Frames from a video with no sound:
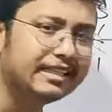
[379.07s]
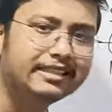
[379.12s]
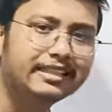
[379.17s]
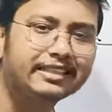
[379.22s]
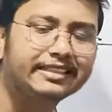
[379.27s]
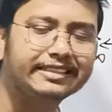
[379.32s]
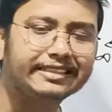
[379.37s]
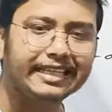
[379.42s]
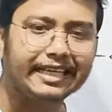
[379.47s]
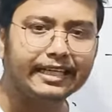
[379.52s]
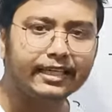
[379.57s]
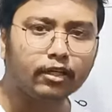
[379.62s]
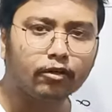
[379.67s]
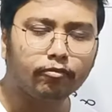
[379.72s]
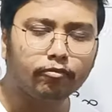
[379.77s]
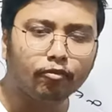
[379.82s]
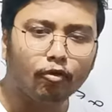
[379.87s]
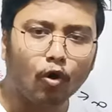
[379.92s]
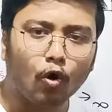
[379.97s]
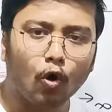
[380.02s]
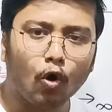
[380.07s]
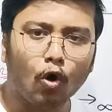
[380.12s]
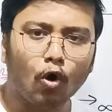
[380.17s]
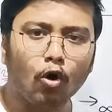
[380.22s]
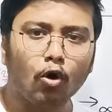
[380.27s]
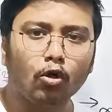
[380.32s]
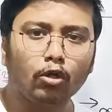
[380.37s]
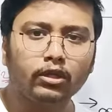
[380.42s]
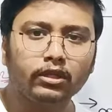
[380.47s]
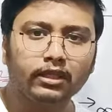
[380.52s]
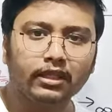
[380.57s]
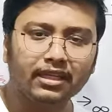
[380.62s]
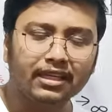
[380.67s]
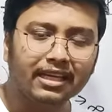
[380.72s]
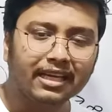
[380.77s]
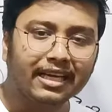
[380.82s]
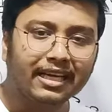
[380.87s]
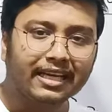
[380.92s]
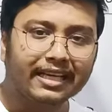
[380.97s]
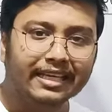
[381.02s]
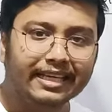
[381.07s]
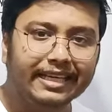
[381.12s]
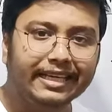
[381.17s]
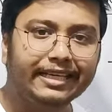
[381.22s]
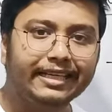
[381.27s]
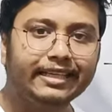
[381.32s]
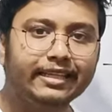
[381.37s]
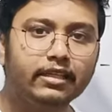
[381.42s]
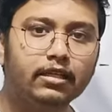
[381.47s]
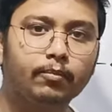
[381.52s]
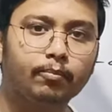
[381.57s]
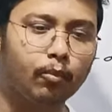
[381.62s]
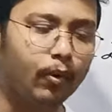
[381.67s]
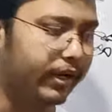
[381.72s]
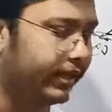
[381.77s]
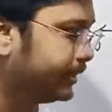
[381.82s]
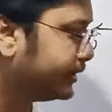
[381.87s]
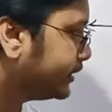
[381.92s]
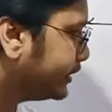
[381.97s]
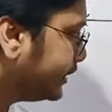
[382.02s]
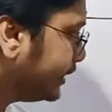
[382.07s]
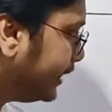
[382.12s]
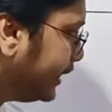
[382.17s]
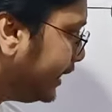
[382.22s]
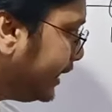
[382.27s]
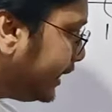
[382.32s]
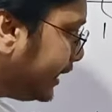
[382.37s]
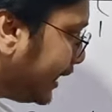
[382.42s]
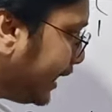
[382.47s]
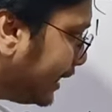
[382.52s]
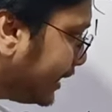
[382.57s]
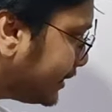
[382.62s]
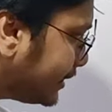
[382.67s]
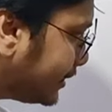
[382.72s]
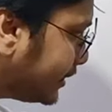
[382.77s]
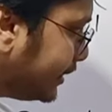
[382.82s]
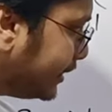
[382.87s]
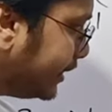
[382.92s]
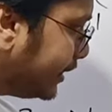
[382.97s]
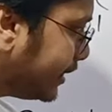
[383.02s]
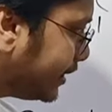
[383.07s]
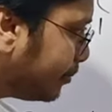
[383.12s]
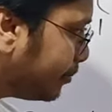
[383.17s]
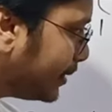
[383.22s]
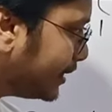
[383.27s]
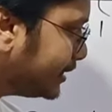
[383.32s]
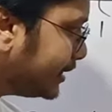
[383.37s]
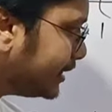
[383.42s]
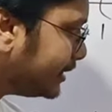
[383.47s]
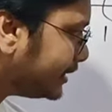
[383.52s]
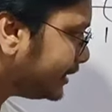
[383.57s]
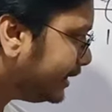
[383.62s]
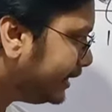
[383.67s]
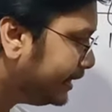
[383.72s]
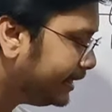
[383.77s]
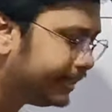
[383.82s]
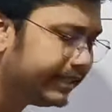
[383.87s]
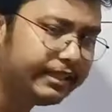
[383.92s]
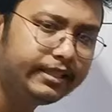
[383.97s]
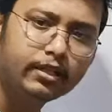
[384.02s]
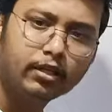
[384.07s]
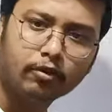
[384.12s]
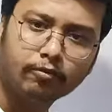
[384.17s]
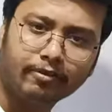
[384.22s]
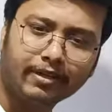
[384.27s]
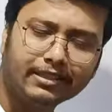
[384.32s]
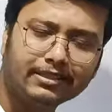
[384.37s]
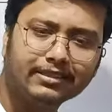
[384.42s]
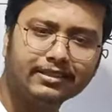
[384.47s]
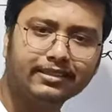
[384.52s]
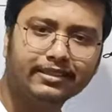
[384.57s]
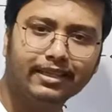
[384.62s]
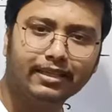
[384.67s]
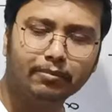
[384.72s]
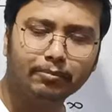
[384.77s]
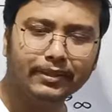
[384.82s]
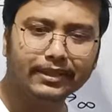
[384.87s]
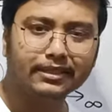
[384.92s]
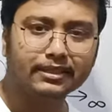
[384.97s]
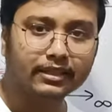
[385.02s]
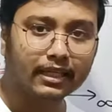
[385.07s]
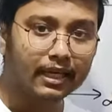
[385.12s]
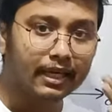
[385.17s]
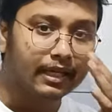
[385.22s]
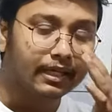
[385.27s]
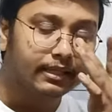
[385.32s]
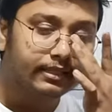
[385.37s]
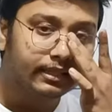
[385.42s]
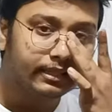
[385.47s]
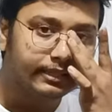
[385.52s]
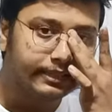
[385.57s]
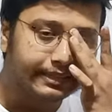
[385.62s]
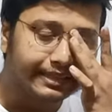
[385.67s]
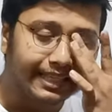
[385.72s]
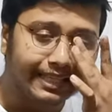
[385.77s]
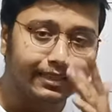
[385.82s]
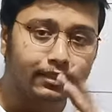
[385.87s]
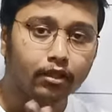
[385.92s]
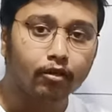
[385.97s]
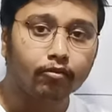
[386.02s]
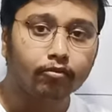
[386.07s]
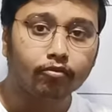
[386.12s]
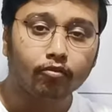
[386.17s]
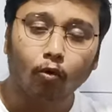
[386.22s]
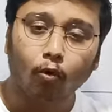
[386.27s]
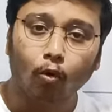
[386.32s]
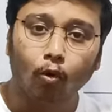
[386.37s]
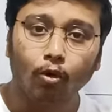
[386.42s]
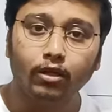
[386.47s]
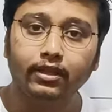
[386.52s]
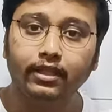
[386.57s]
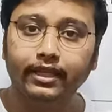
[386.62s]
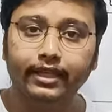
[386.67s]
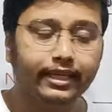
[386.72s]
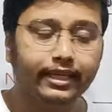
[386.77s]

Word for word: the set of all the interior points int s it represents interior of s that means the set of all the